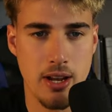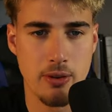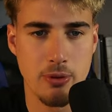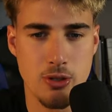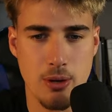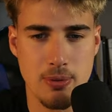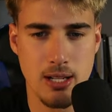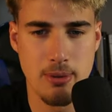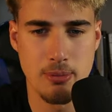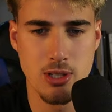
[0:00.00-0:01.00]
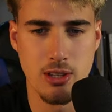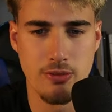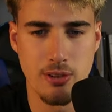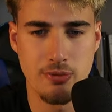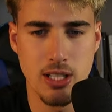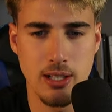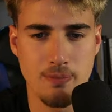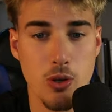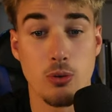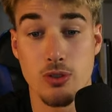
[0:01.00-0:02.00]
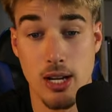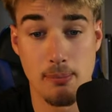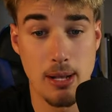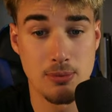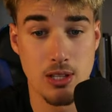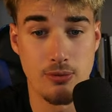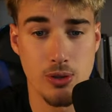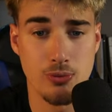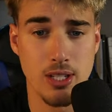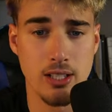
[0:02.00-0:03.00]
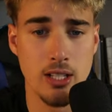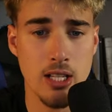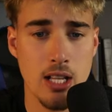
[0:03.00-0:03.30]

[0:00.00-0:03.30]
And if we drop down maybe to the 15 or jump up to the 15,